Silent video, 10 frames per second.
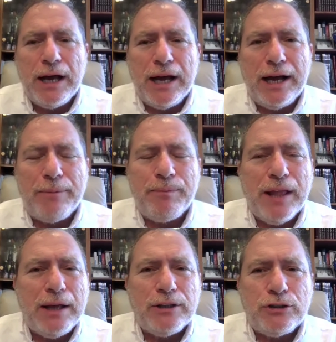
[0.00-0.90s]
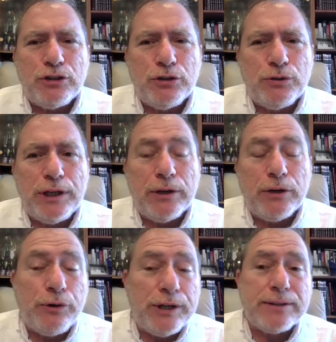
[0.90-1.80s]
To
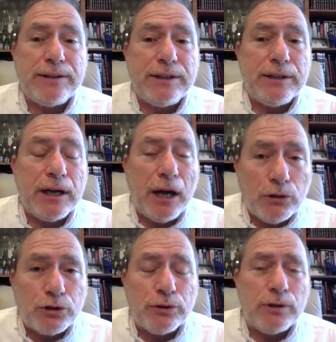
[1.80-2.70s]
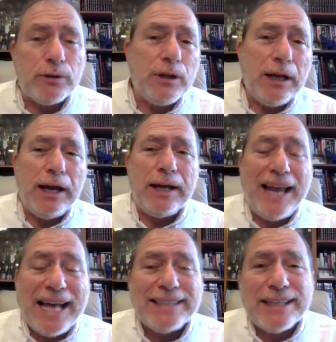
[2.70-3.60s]
increase the cultural
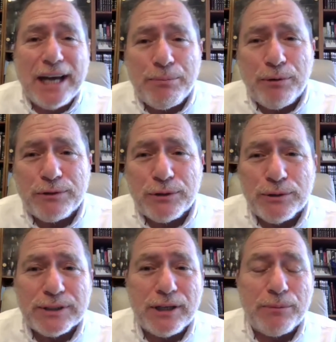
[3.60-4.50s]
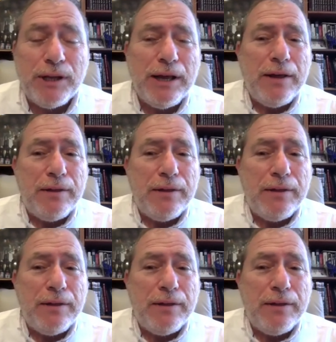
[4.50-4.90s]
landscape of Jerusalem,